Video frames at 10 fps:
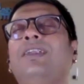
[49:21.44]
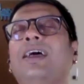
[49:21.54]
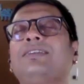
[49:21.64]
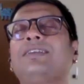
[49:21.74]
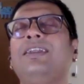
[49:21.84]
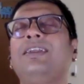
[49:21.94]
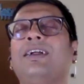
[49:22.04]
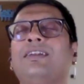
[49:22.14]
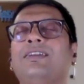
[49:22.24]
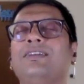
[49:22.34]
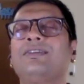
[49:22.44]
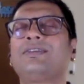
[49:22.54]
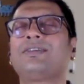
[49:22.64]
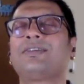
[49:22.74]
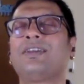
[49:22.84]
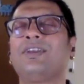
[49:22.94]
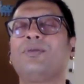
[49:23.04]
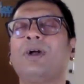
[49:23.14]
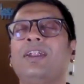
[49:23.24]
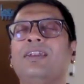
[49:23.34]
Relax any tightness
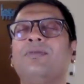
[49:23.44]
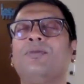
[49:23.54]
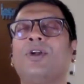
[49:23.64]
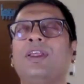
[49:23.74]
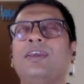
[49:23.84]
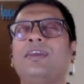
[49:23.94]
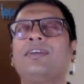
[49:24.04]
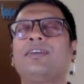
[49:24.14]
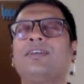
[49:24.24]
in your mind and body.